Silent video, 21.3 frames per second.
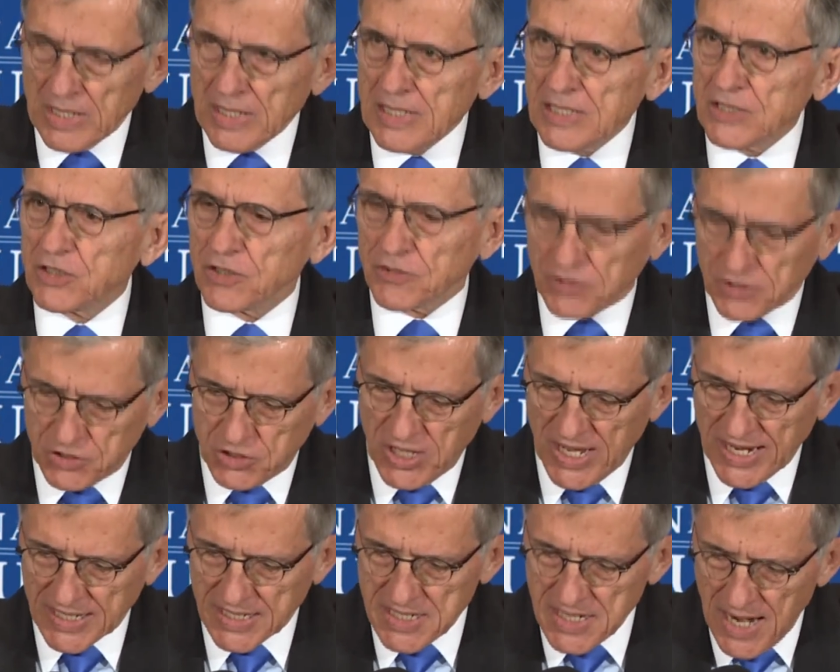is that the
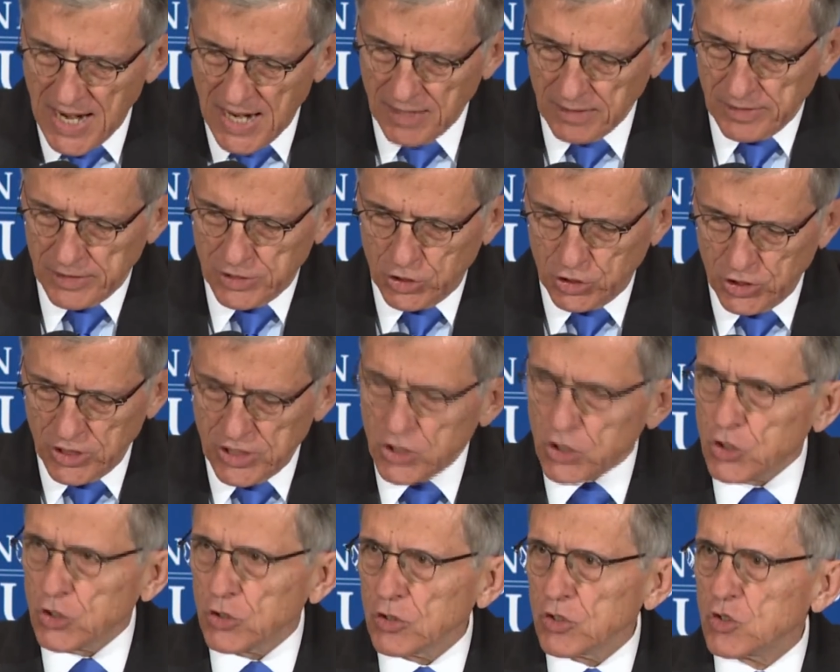technology
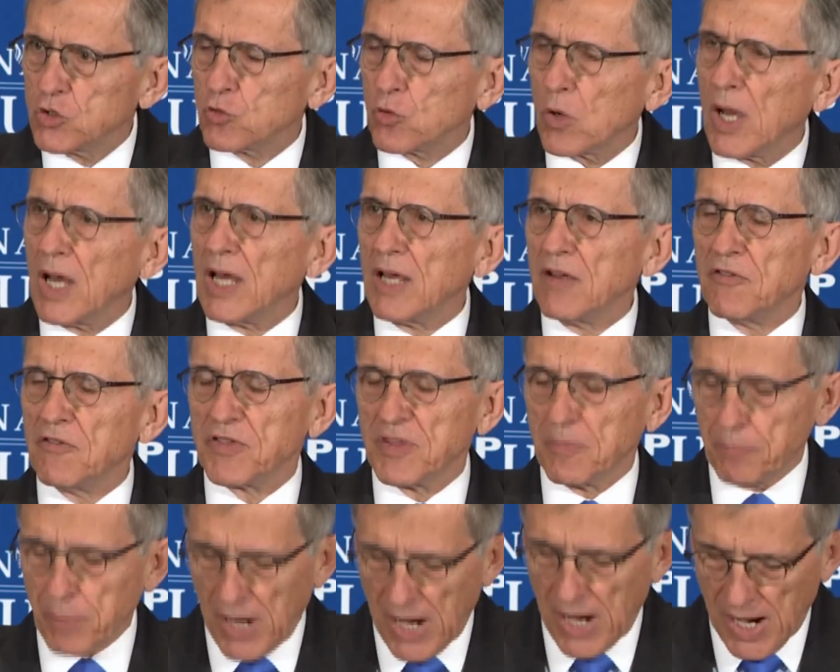should drive
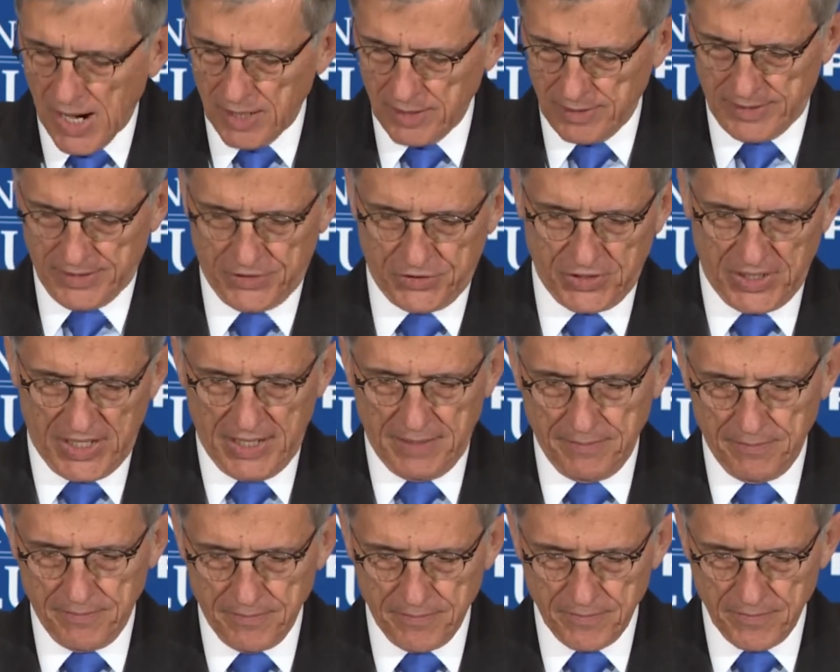the policy
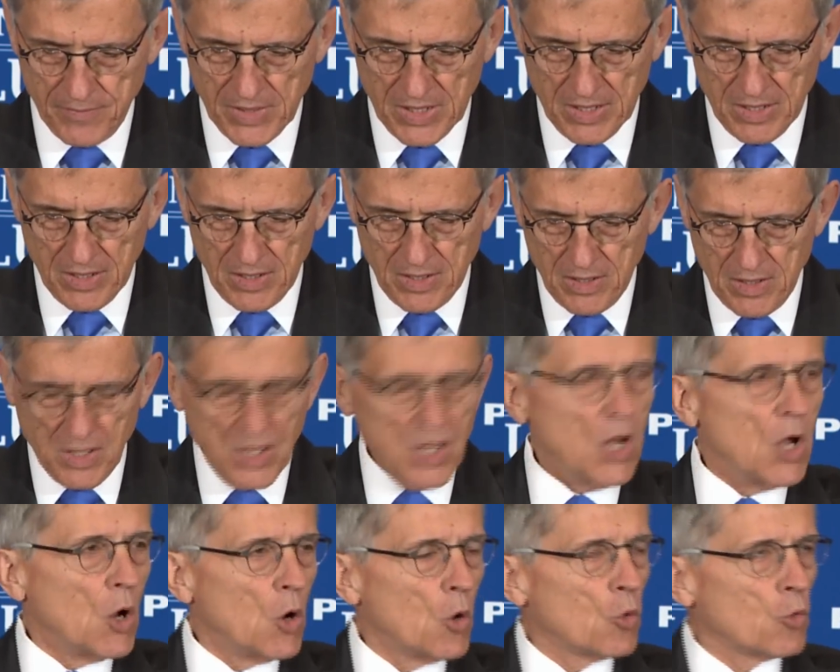
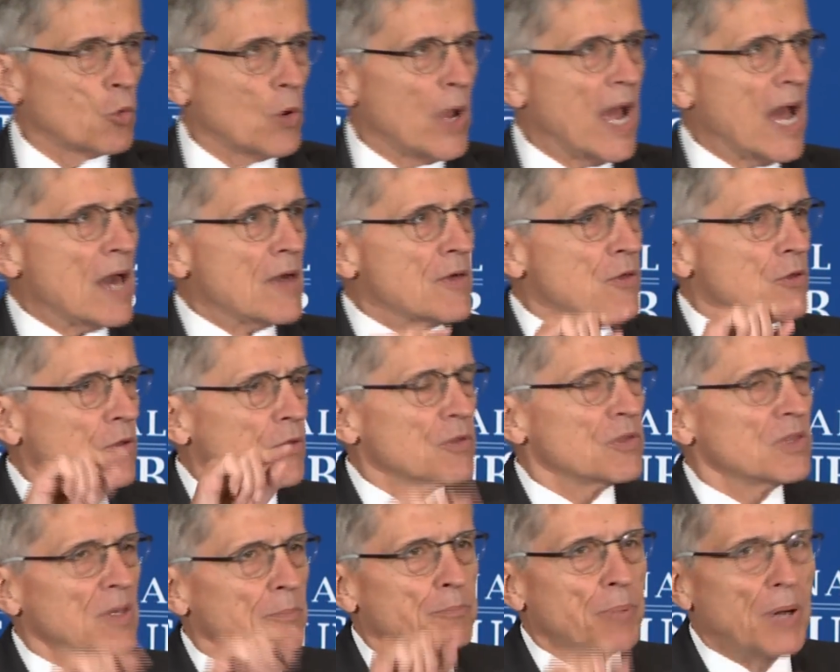rather
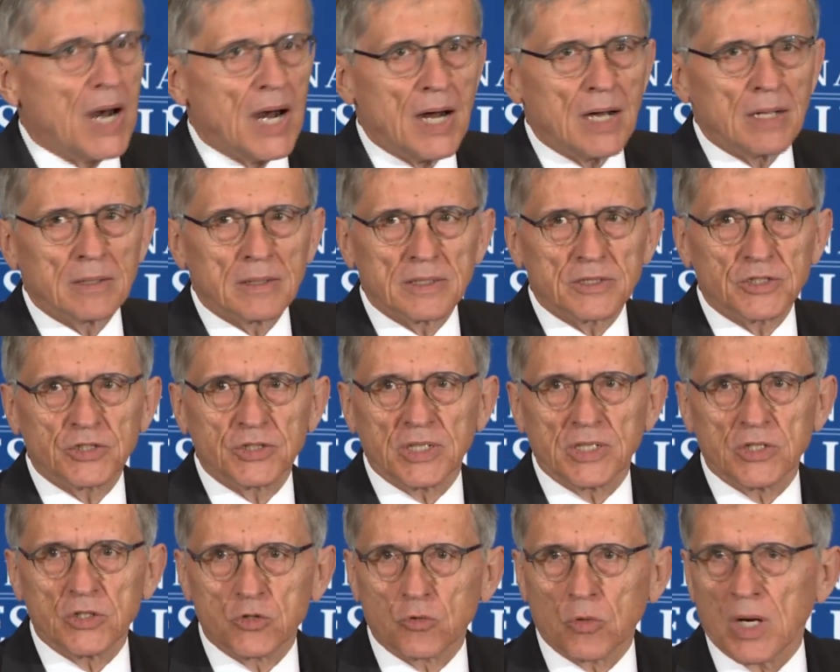than the
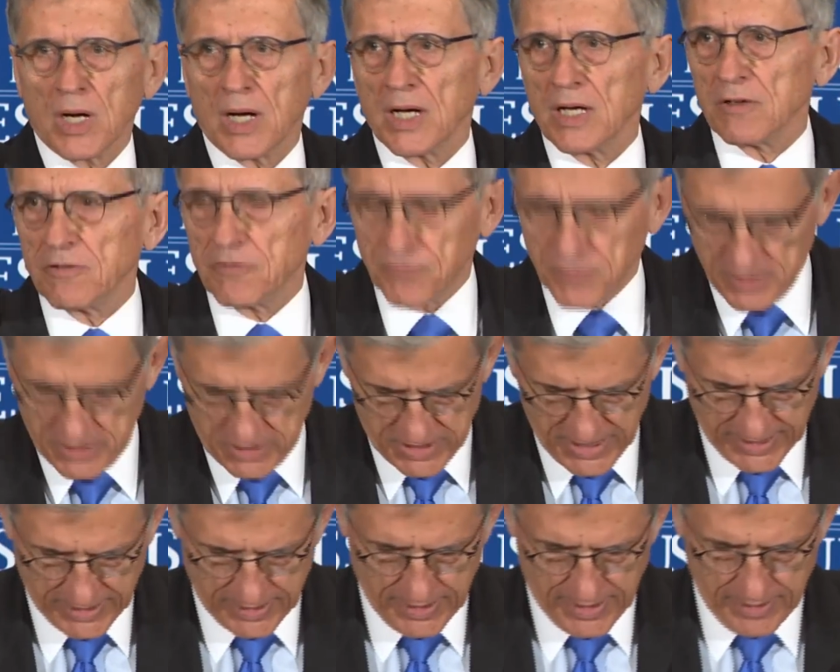policy drive the
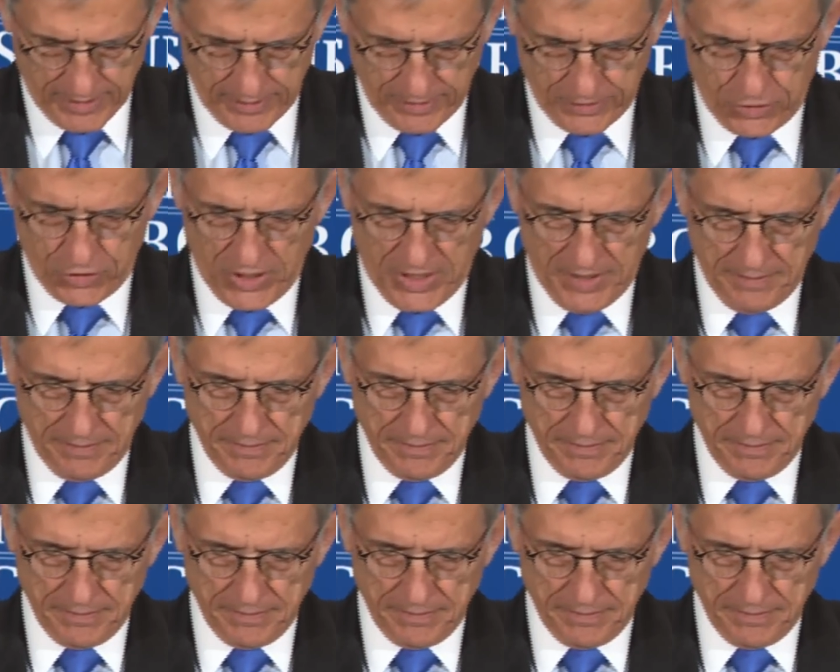technology.